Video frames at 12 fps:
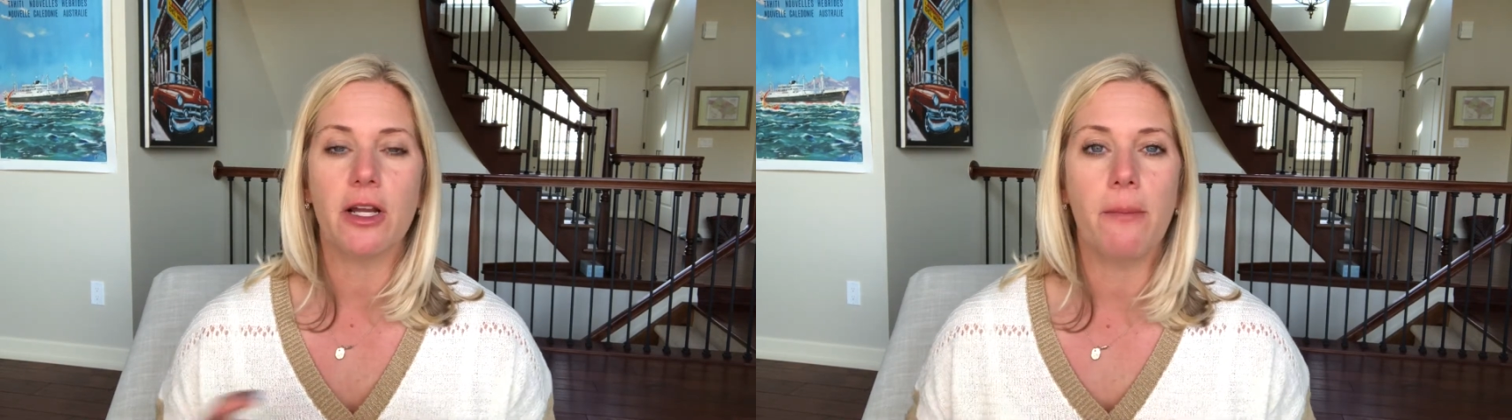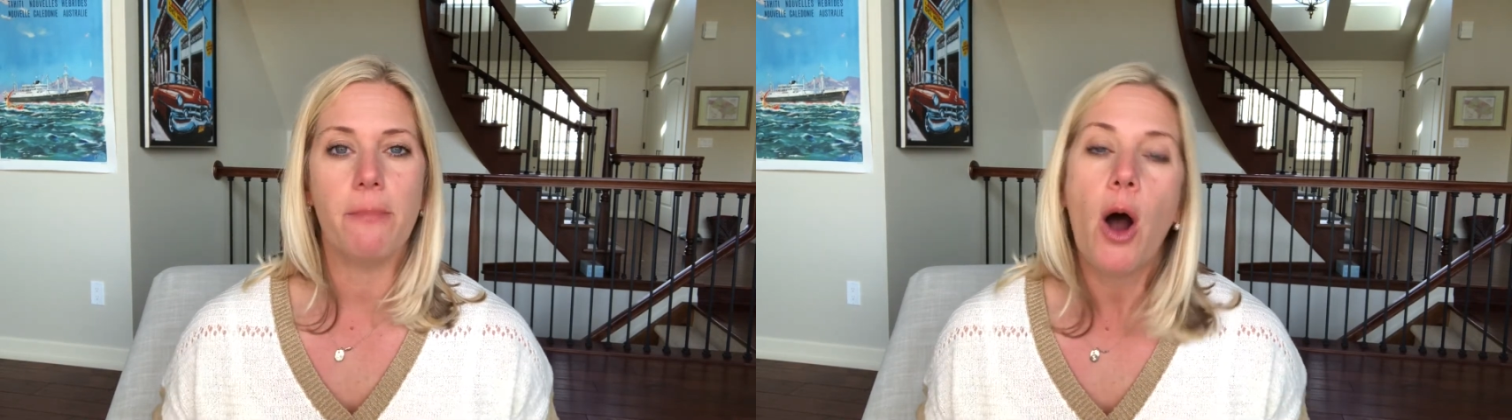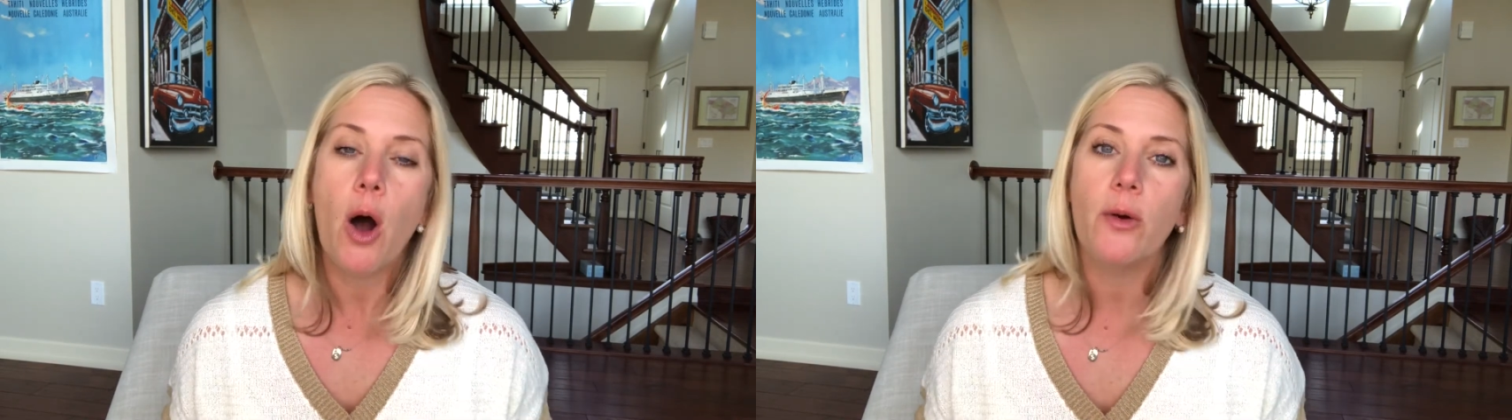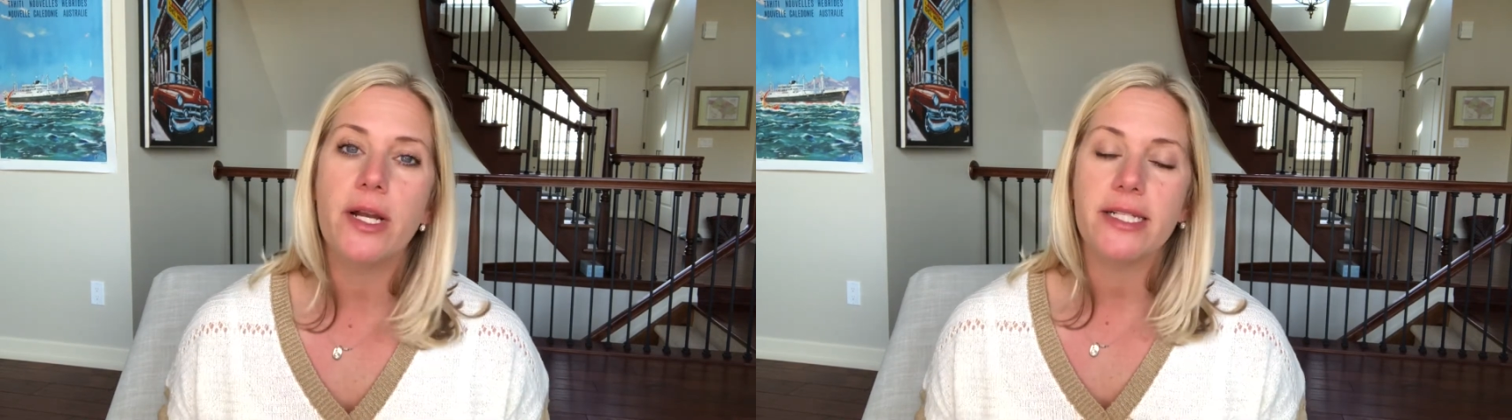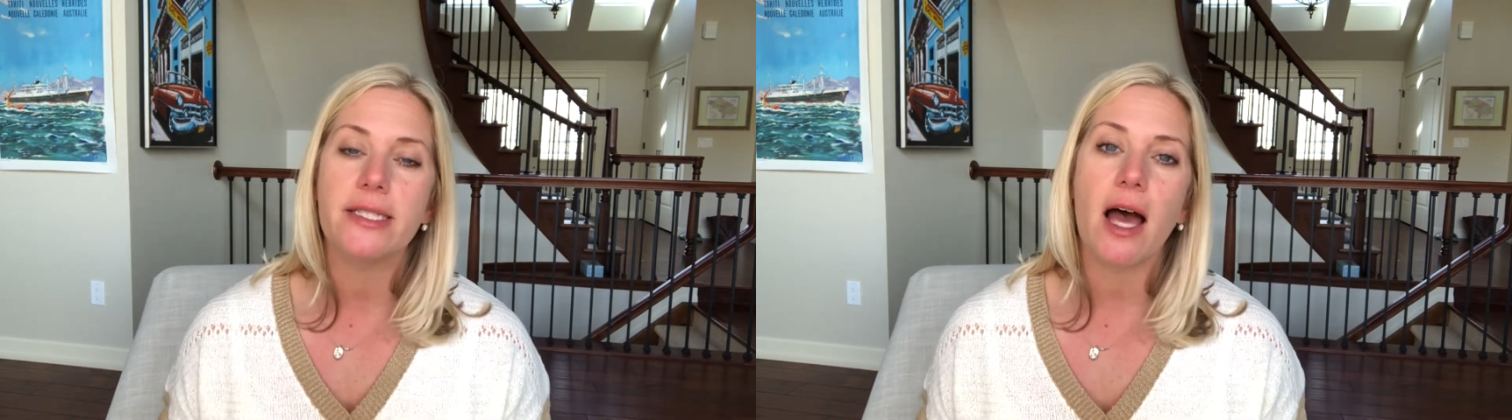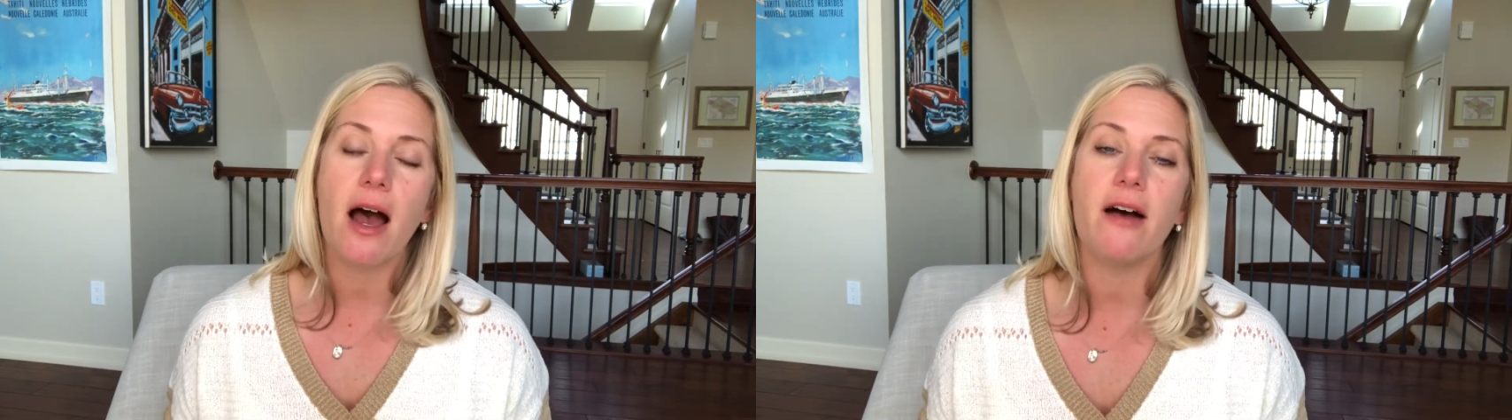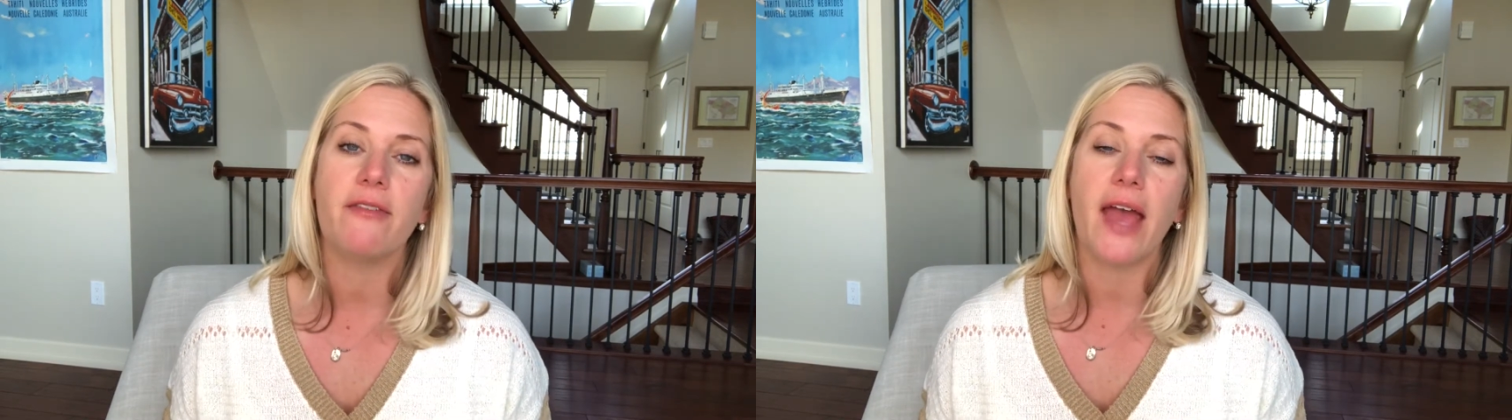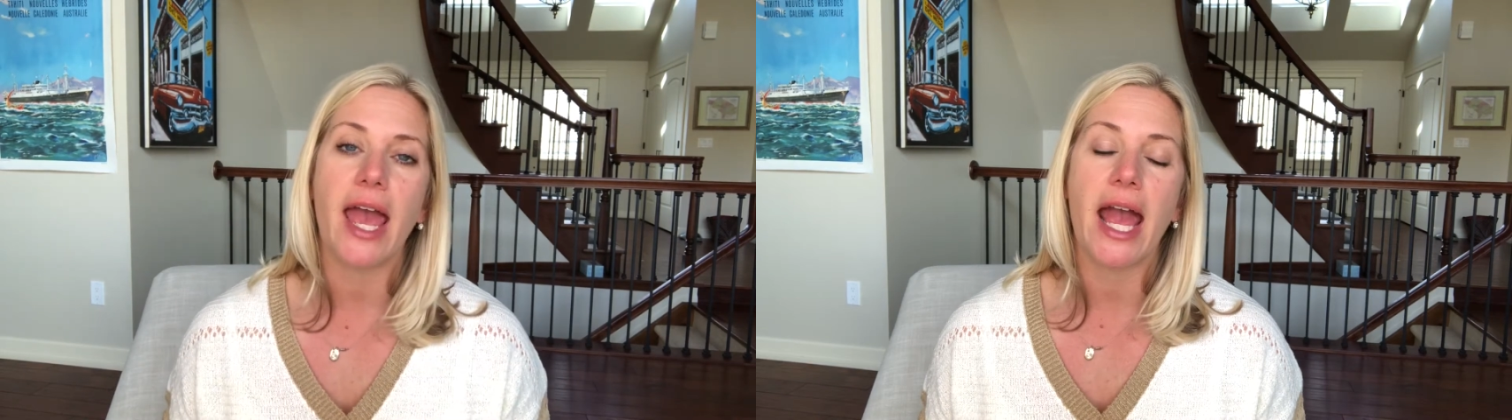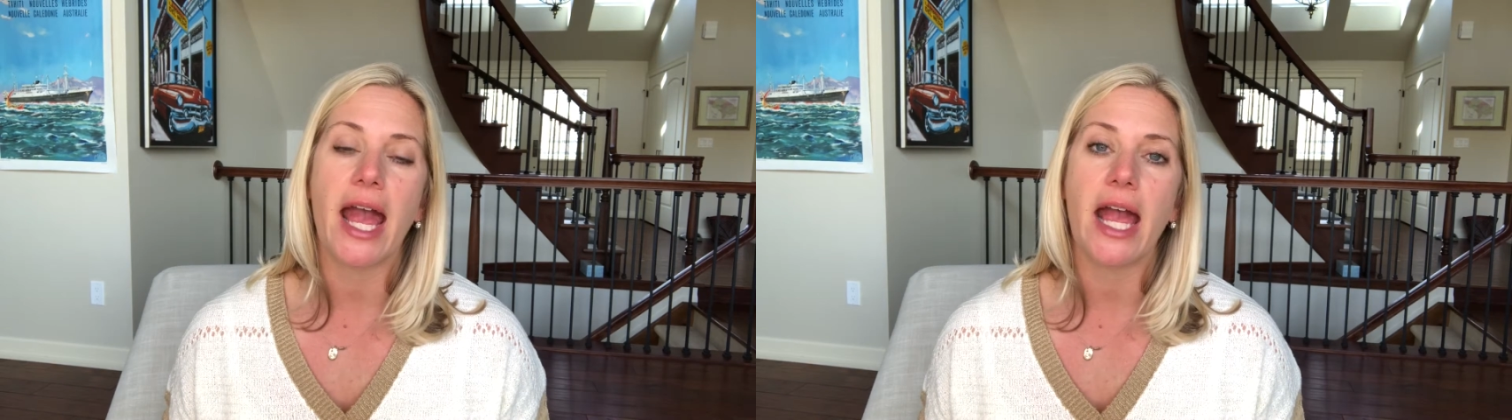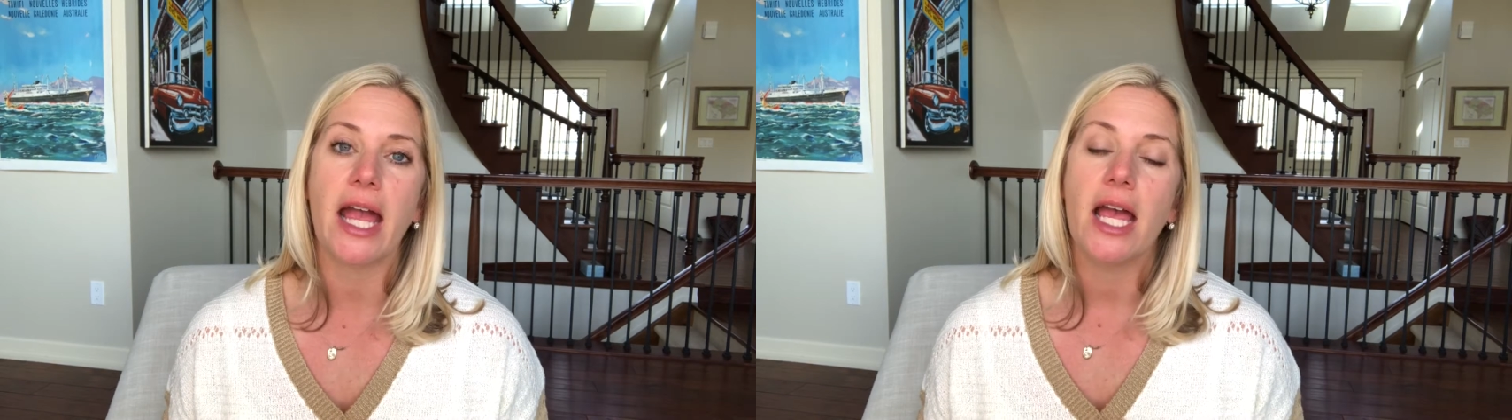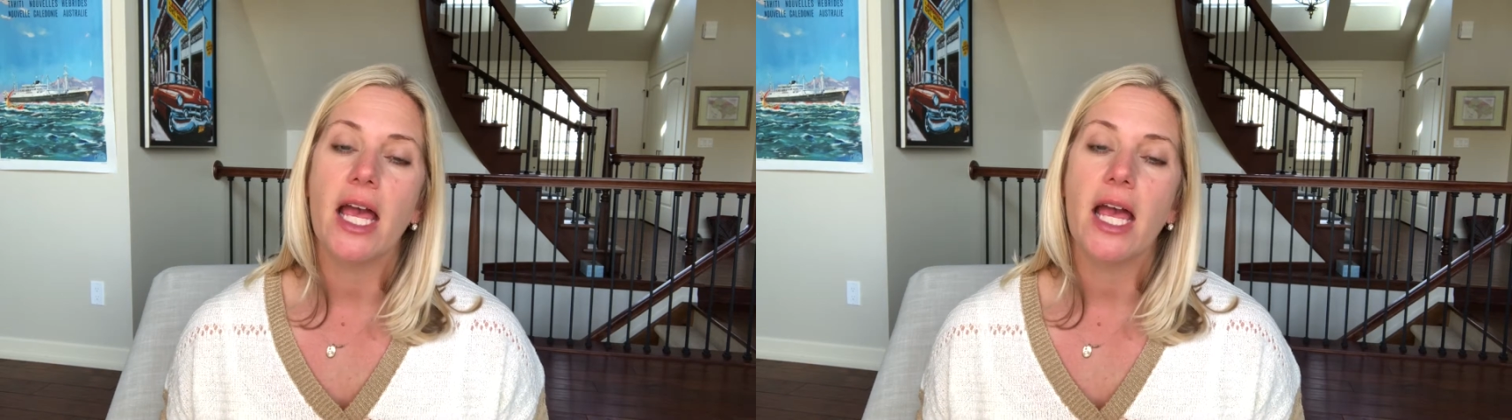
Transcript: components of a